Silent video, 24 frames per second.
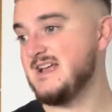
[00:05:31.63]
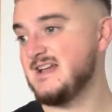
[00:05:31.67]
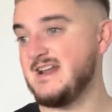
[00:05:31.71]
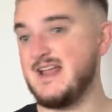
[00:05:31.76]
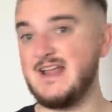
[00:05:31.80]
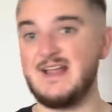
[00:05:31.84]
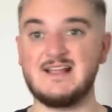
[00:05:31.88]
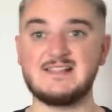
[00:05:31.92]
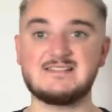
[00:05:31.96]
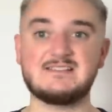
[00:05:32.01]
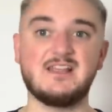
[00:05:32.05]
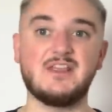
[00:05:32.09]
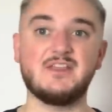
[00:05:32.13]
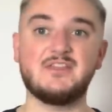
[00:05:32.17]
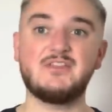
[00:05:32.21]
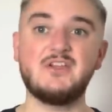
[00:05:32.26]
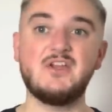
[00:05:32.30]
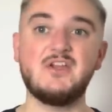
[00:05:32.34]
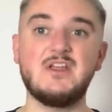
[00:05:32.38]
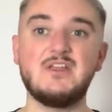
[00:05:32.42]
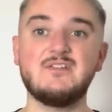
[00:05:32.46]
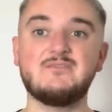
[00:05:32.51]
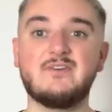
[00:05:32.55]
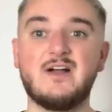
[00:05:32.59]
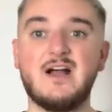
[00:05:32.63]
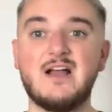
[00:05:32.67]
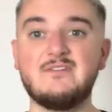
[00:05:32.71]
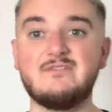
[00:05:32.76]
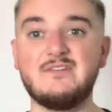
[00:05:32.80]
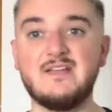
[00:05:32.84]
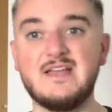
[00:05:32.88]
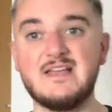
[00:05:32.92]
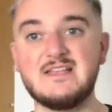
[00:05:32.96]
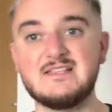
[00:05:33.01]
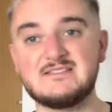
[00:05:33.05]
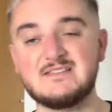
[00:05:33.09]
like I say, 35
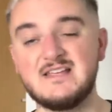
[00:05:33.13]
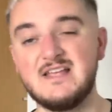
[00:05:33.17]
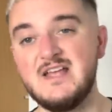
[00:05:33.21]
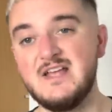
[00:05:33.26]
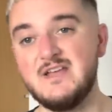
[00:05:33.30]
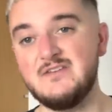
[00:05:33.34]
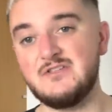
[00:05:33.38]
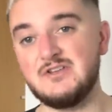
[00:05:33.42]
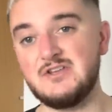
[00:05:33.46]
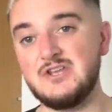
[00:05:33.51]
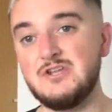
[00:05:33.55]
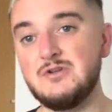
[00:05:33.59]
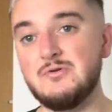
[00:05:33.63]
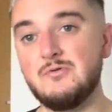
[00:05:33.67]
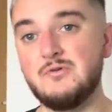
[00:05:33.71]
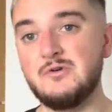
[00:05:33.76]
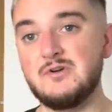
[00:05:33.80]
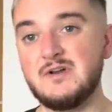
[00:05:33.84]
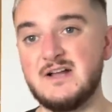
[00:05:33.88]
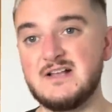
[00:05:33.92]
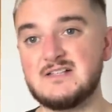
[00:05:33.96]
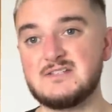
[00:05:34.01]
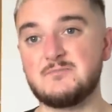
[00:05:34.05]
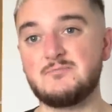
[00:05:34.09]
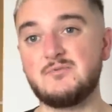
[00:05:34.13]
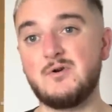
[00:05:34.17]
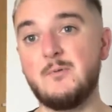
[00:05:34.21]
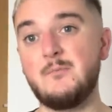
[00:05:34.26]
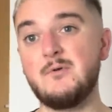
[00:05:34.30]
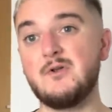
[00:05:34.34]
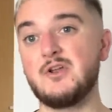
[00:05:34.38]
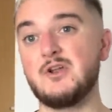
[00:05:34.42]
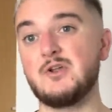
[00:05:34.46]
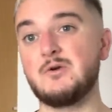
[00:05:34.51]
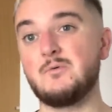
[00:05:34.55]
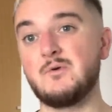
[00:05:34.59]
years, the new owners are
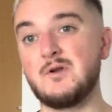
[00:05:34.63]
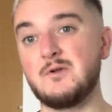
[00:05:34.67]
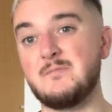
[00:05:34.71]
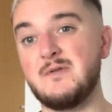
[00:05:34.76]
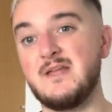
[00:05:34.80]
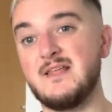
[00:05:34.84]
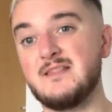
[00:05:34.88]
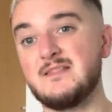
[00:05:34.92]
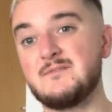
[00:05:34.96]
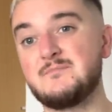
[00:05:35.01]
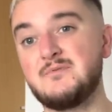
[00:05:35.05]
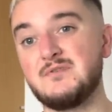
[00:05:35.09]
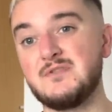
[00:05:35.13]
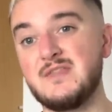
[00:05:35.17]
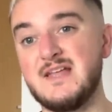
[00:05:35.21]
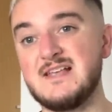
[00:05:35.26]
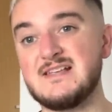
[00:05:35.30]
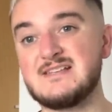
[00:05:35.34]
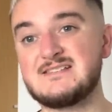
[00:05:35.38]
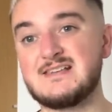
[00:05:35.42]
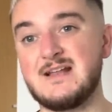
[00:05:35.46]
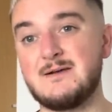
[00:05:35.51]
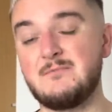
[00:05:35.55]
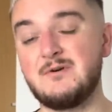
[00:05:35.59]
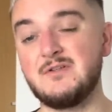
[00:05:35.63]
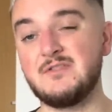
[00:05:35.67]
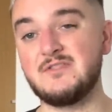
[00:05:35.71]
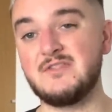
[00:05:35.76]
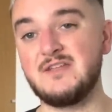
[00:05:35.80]
probably going to want to put their stamp on